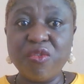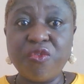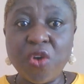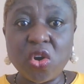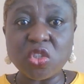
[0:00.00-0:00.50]

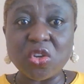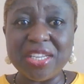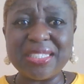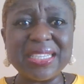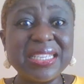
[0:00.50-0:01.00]
focus on
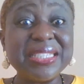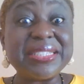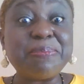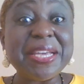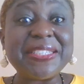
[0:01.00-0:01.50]
it,
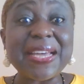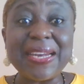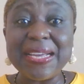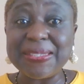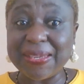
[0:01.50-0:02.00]
specialize